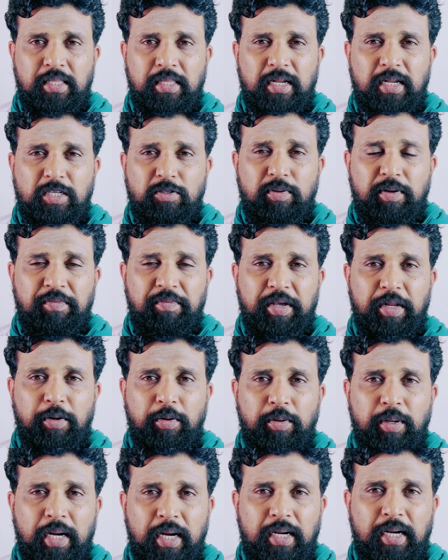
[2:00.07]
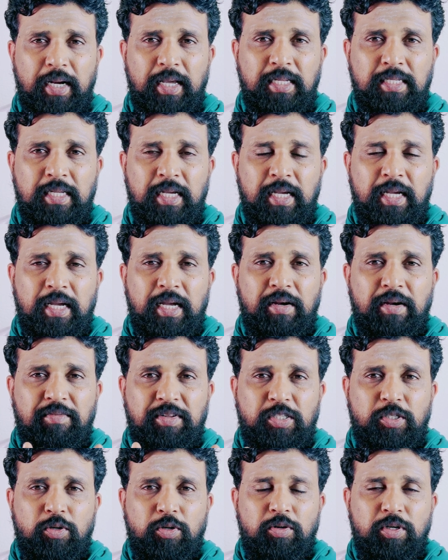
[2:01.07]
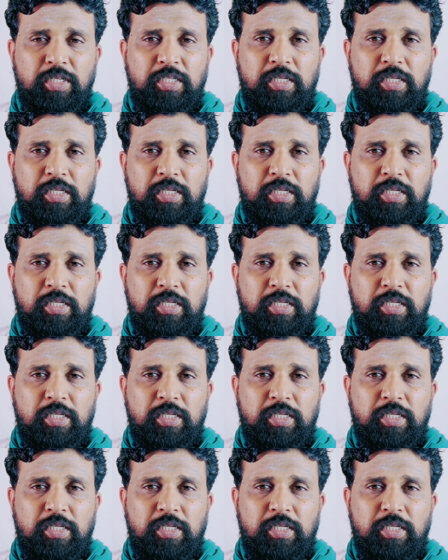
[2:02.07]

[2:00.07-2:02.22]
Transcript: death. That's what we are going to analyze. And with stone